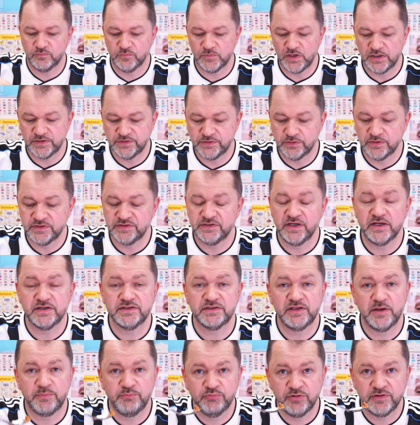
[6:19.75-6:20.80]
So it's
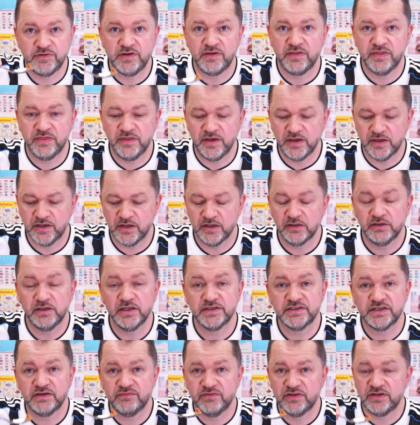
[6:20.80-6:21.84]
actually pretty thick.
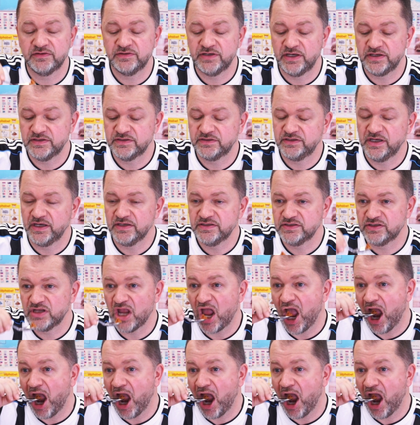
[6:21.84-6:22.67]
Let's give it the taste test.